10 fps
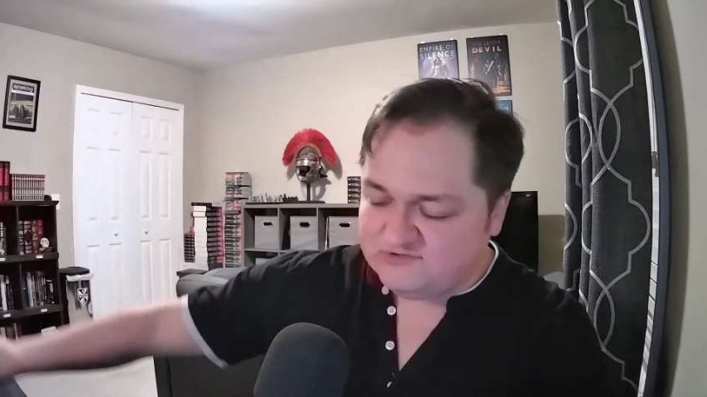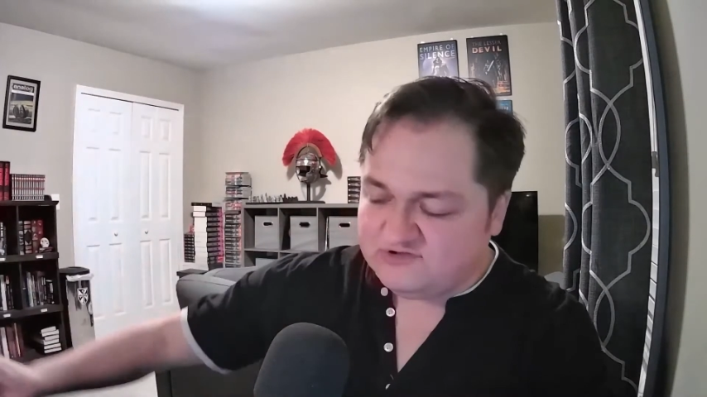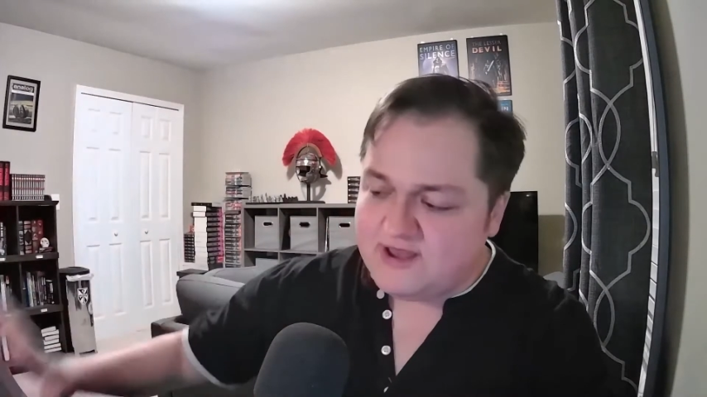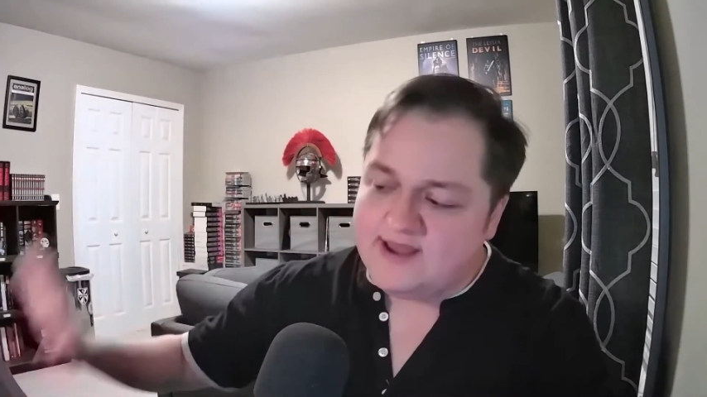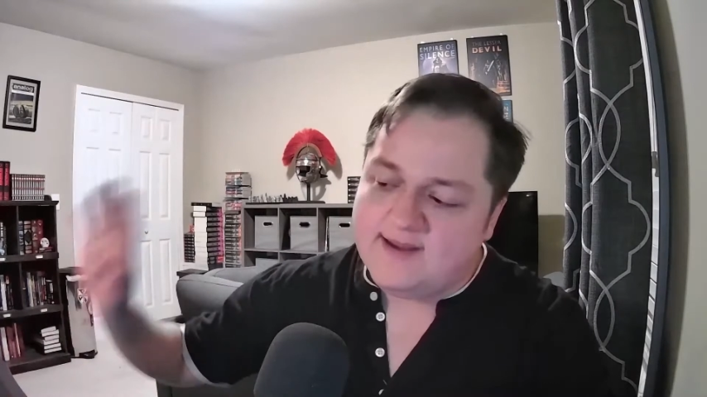and
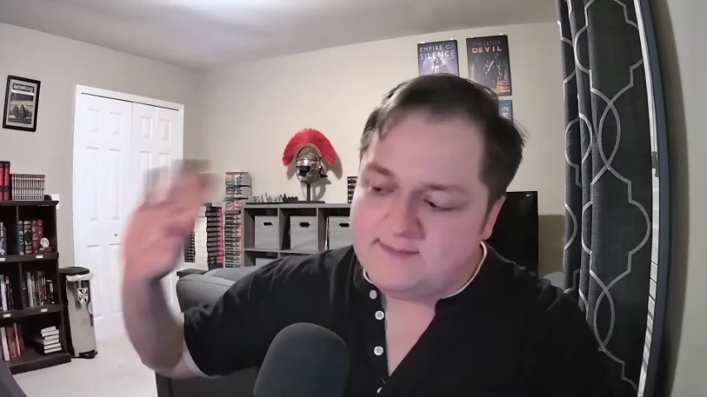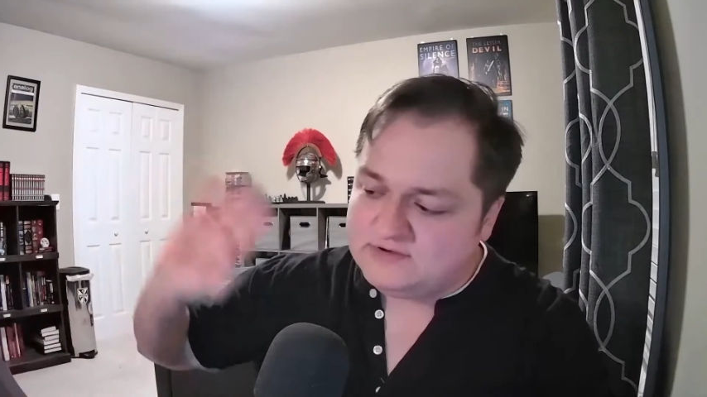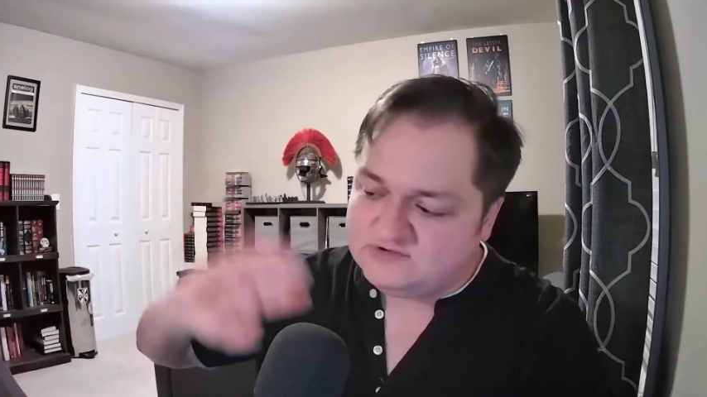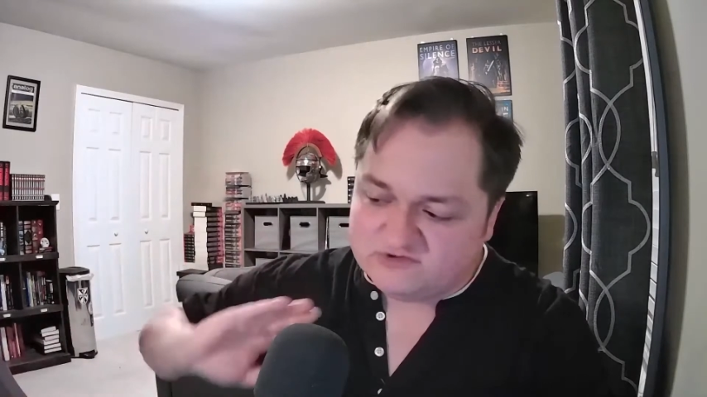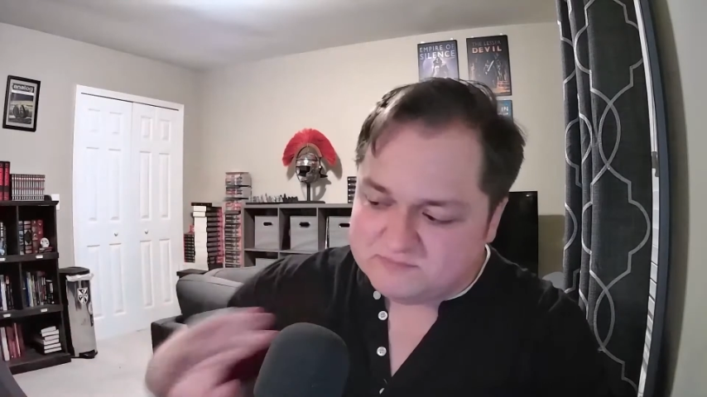time,
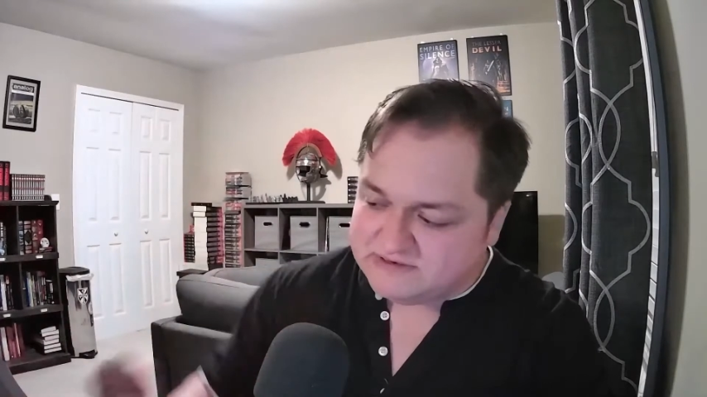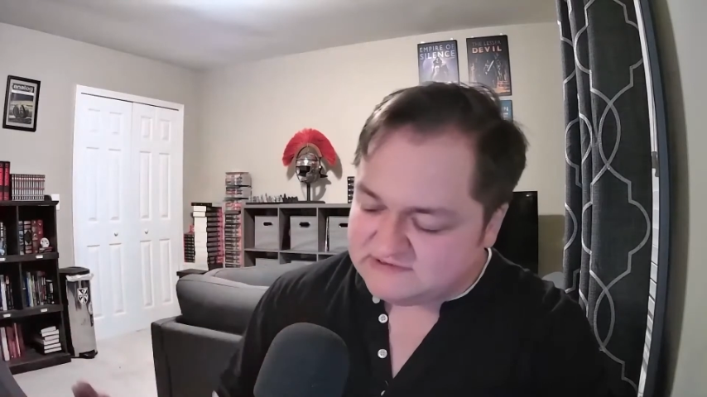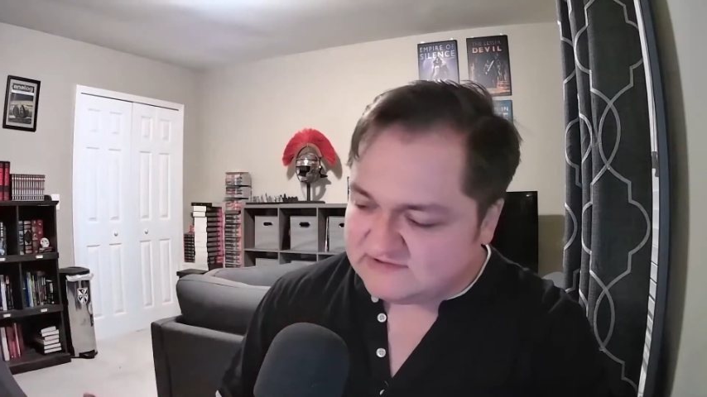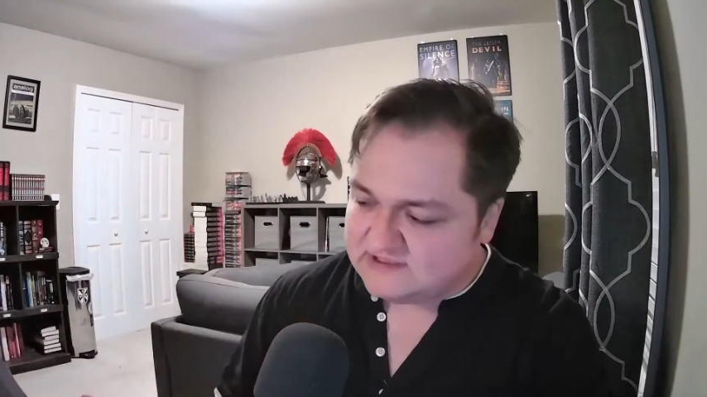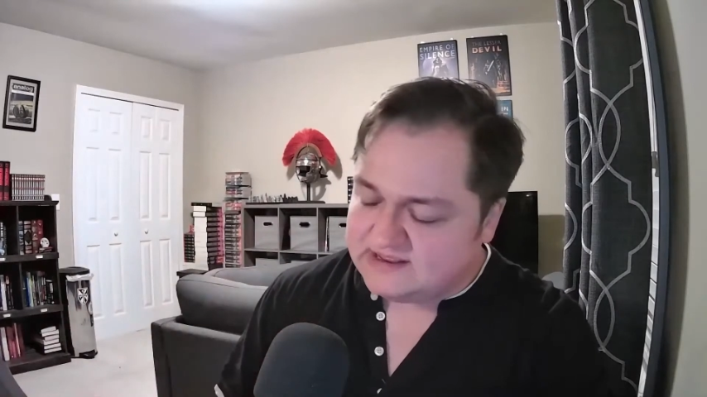and just be
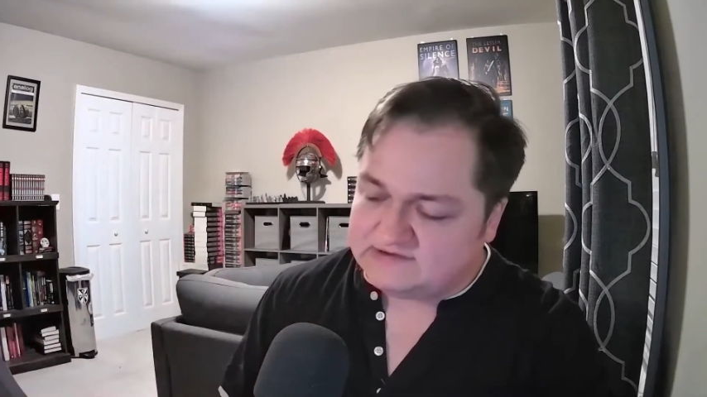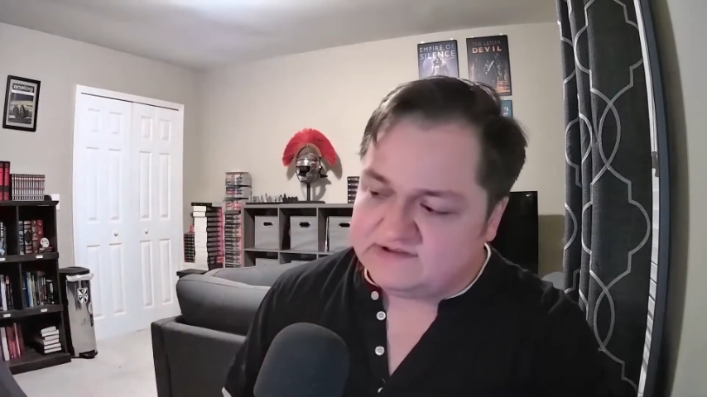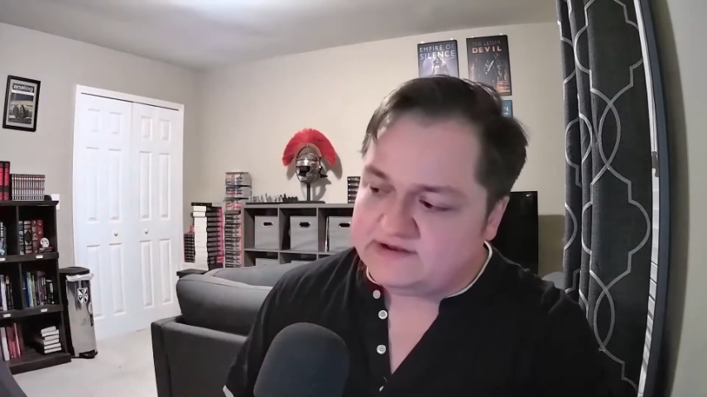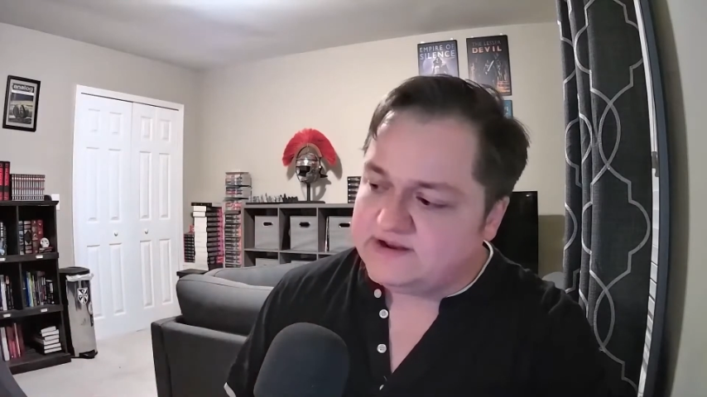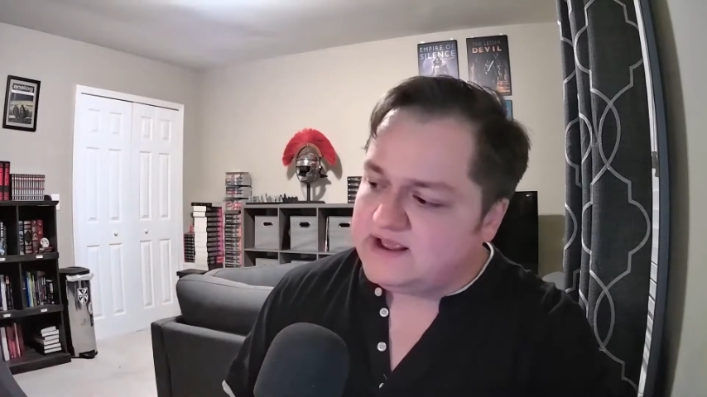
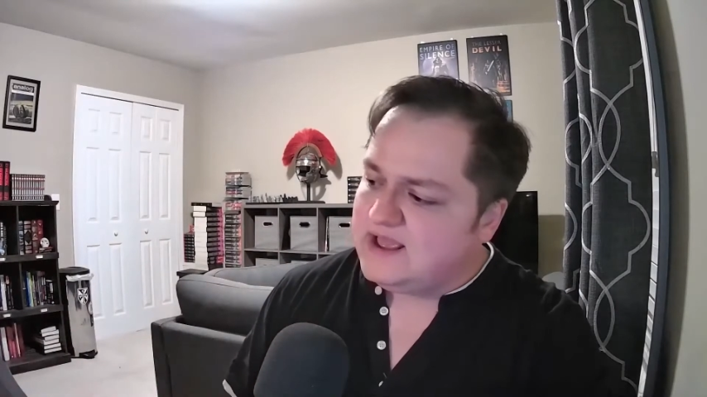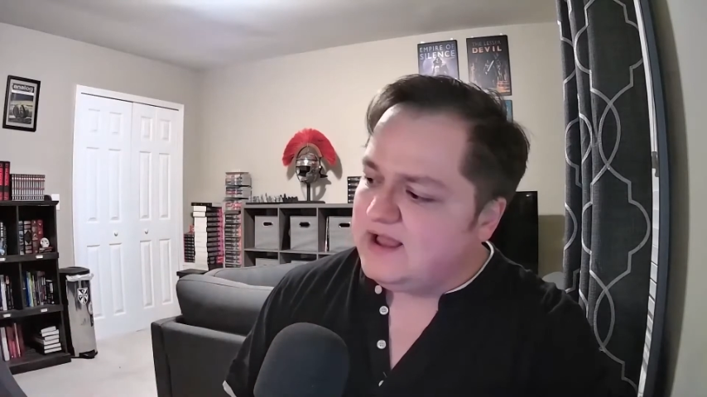disconnected.